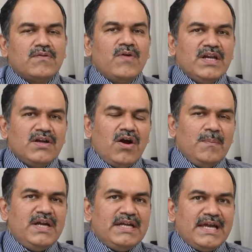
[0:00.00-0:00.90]
One
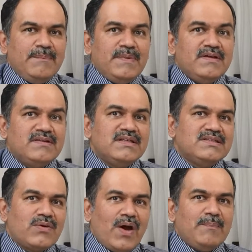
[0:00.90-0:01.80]
common type is the
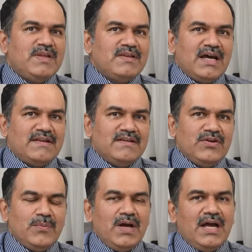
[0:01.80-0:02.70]
squamous
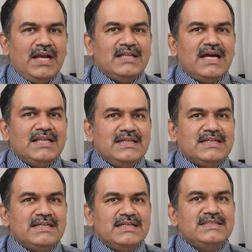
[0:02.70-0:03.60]
carcinoma, and the
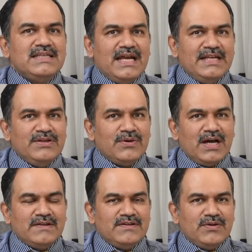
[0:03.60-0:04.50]
other is
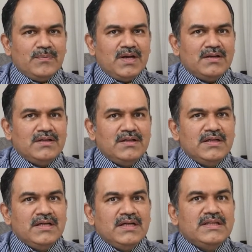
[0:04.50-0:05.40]
adenocarcinoma.
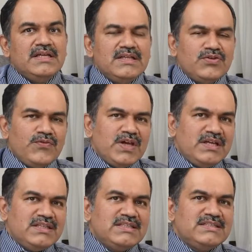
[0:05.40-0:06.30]
The
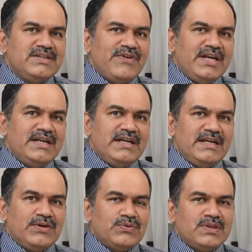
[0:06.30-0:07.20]
esophagus is divided
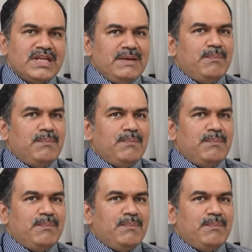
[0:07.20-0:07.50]
into three